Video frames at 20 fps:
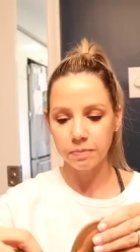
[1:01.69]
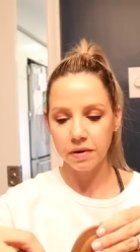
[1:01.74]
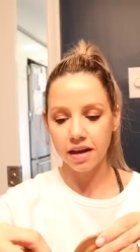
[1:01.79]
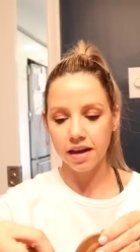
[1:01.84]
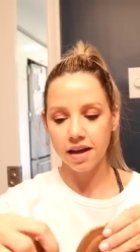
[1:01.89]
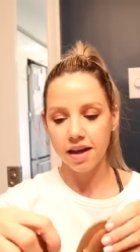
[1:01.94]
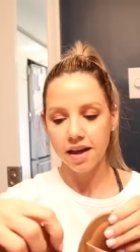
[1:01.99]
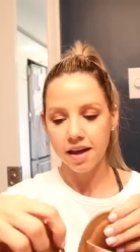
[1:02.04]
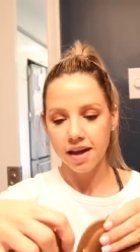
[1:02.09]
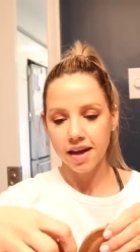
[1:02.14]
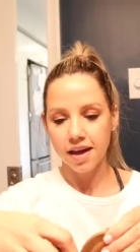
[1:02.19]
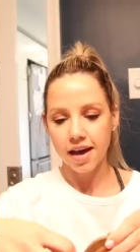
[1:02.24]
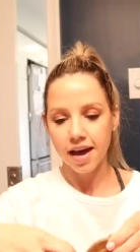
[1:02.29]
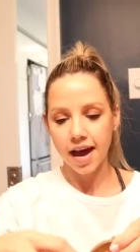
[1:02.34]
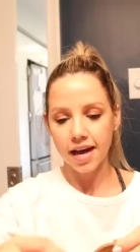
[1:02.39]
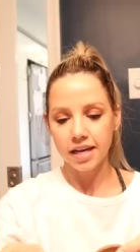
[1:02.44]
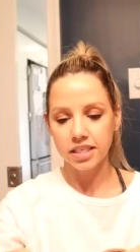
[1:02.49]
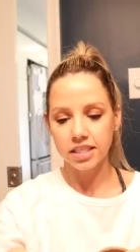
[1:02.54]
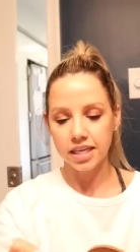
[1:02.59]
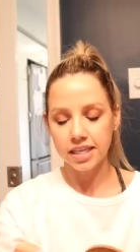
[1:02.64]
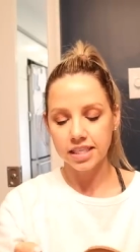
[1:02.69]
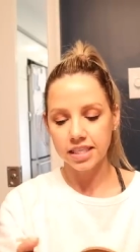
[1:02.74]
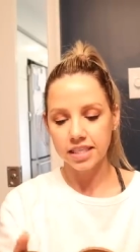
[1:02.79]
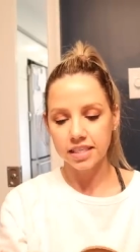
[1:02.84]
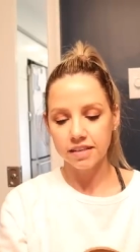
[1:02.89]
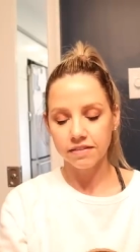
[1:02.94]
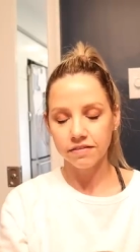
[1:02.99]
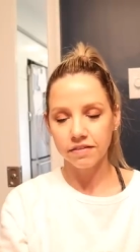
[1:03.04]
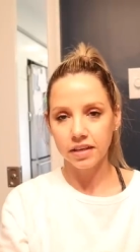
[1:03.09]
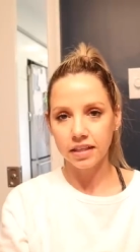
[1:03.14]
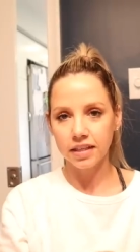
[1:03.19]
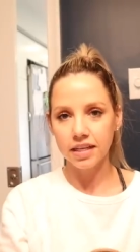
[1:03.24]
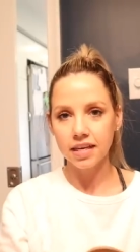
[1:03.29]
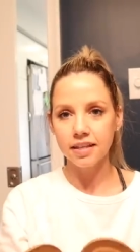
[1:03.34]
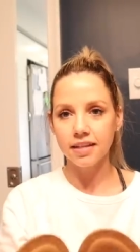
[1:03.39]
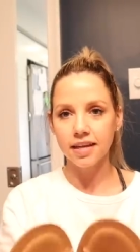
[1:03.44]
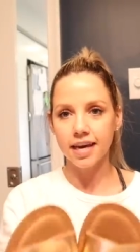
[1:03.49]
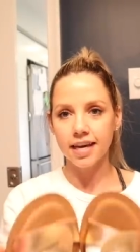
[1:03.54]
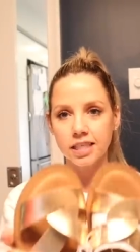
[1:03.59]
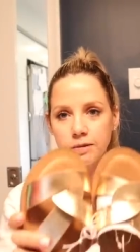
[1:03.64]
but I just really
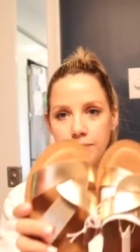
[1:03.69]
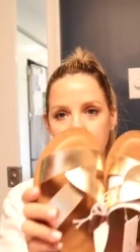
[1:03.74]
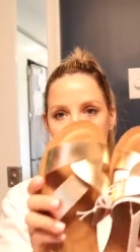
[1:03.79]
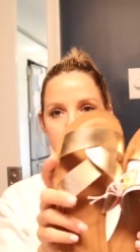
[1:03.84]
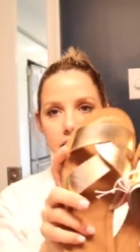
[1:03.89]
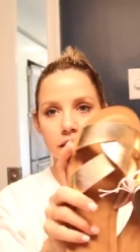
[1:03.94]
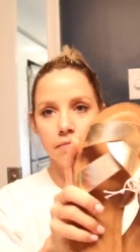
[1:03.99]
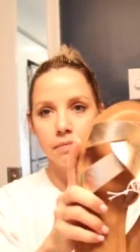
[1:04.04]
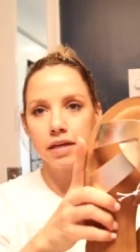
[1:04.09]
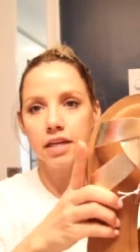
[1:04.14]
like spending